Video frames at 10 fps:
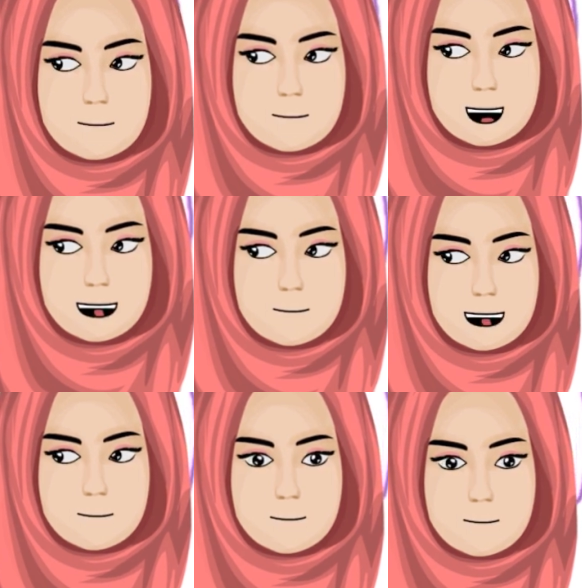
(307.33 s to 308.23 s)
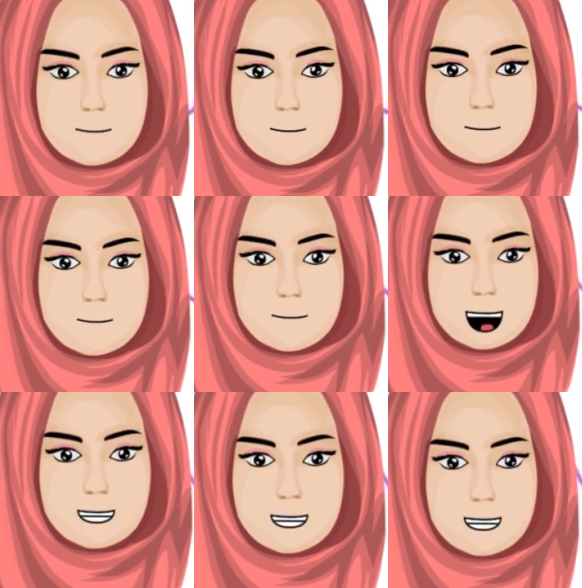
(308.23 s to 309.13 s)
So if
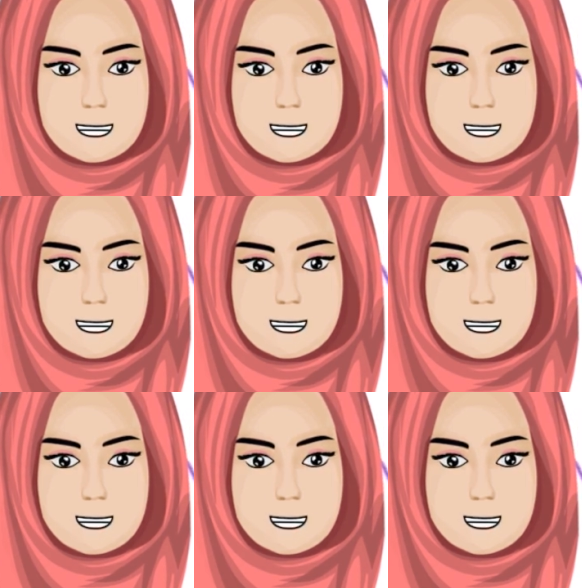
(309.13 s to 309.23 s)
I can